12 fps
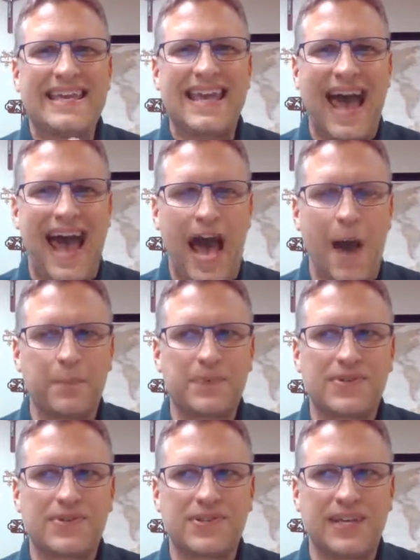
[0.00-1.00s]

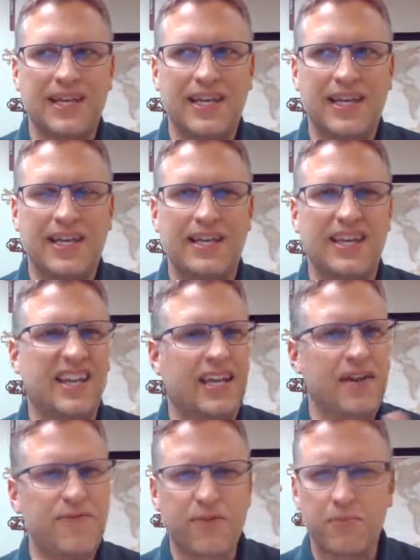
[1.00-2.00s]
gaps in
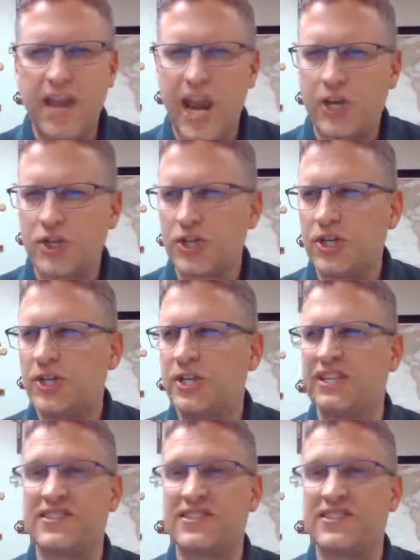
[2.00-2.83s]
information